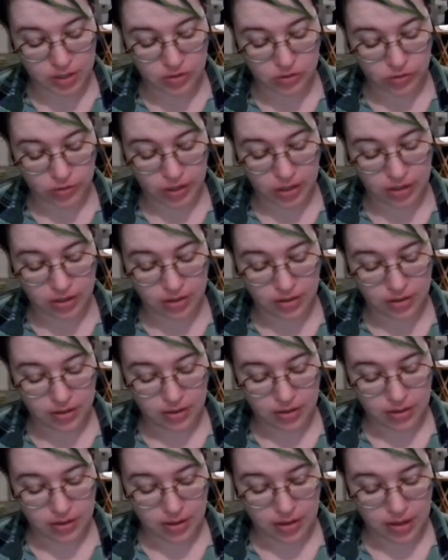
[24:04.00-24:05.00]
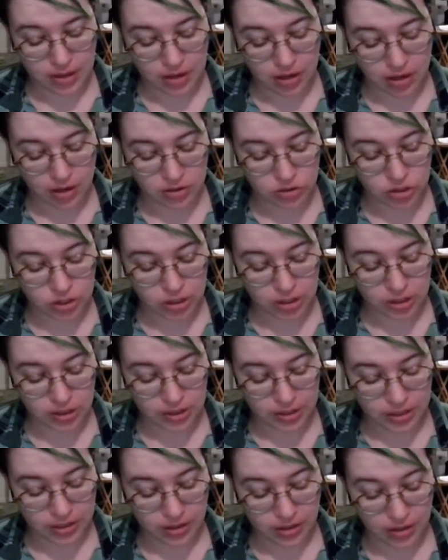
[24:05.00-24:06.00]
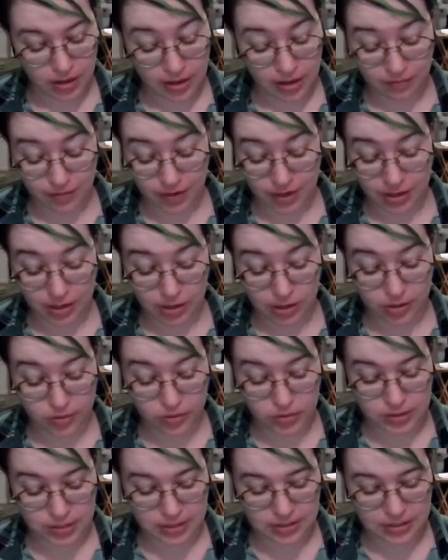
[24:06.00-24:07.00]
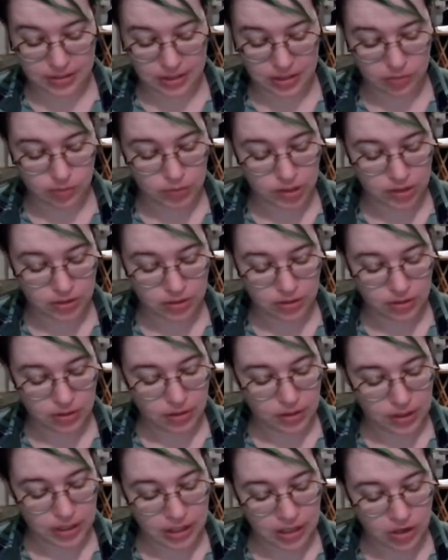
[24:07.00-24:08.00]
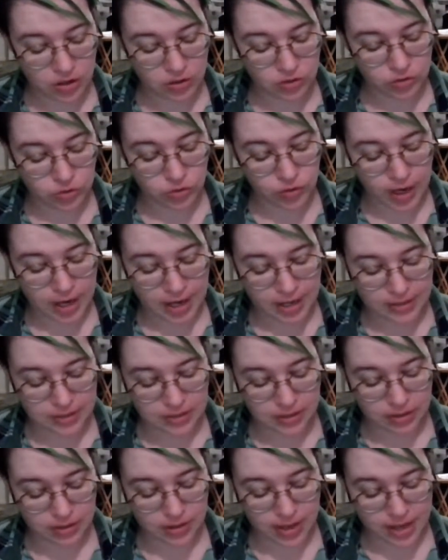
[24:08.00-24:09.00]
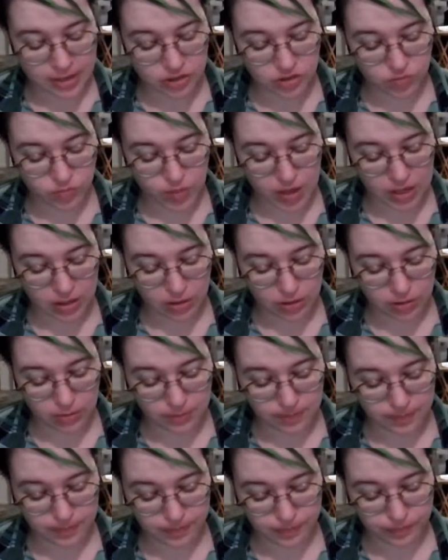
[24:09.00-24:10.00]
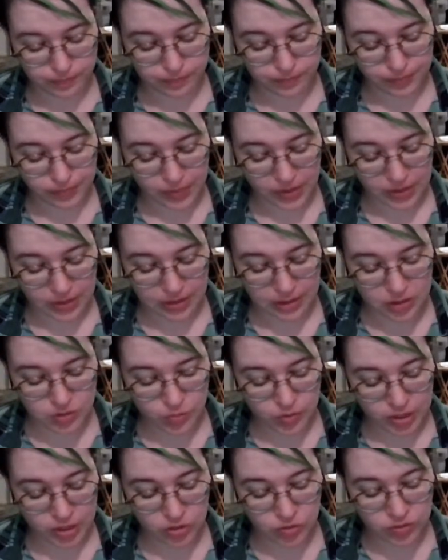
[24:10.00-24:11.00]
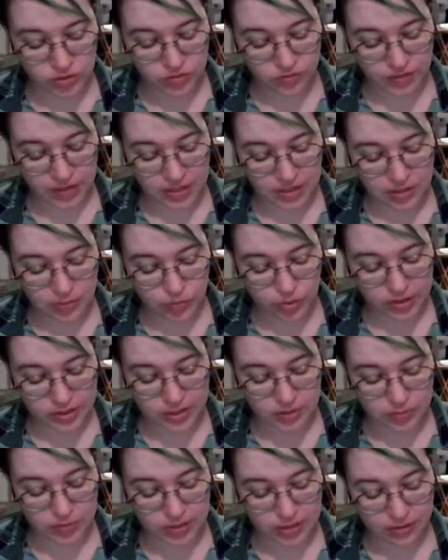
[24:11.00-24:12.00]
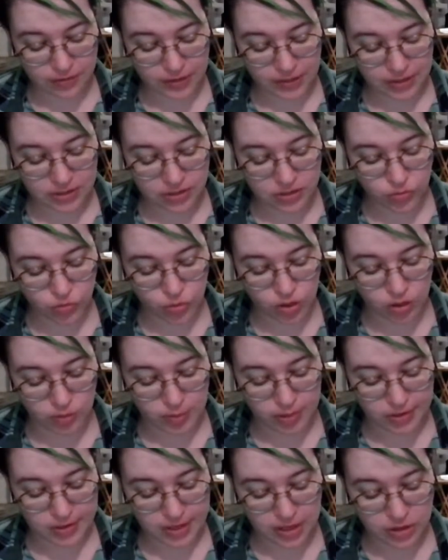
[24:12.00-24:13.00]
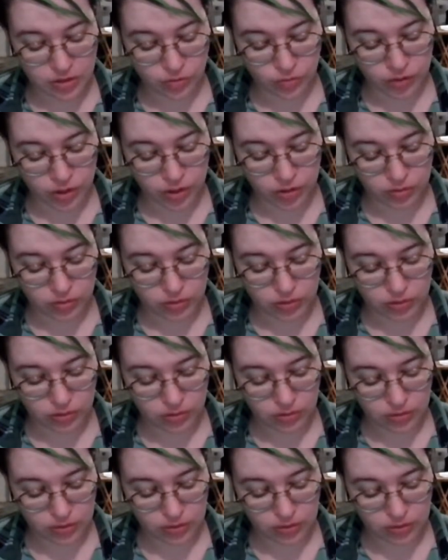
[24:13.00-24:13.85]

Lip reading: misery, and harsh and clear, and very close it seemed, he heard cries and the clash of metal. He sprang to his feet and pressed himself against the wall beside the road.